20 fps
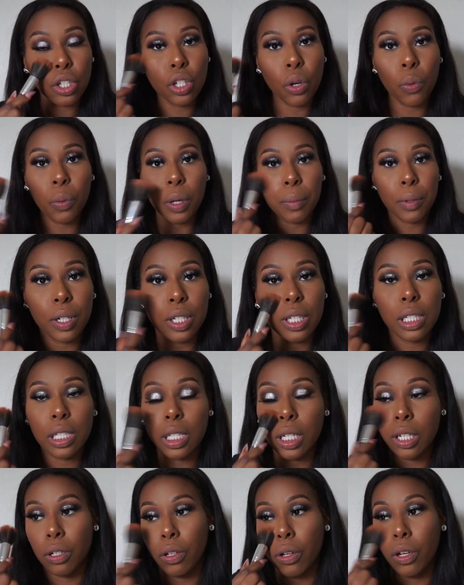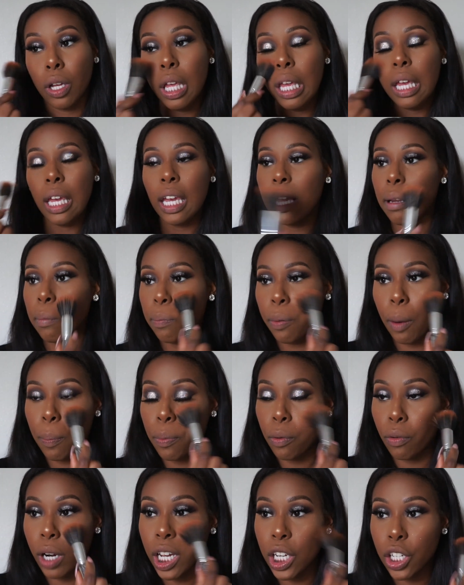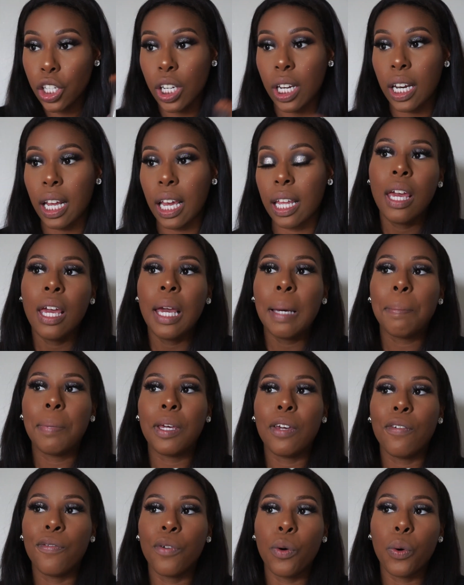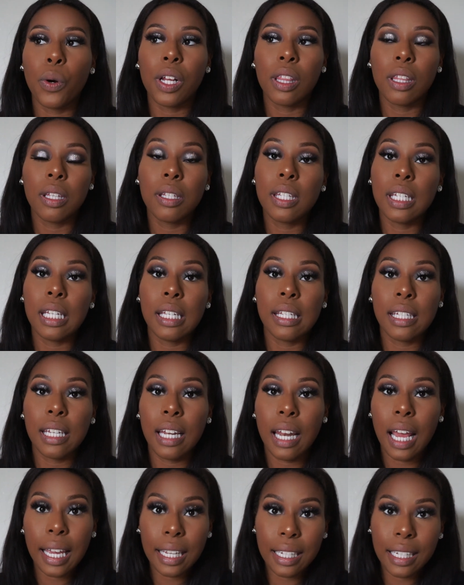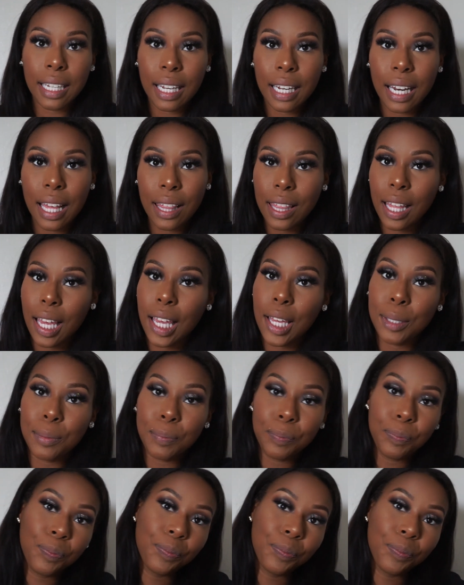so we still in preparation and before the season ended. And then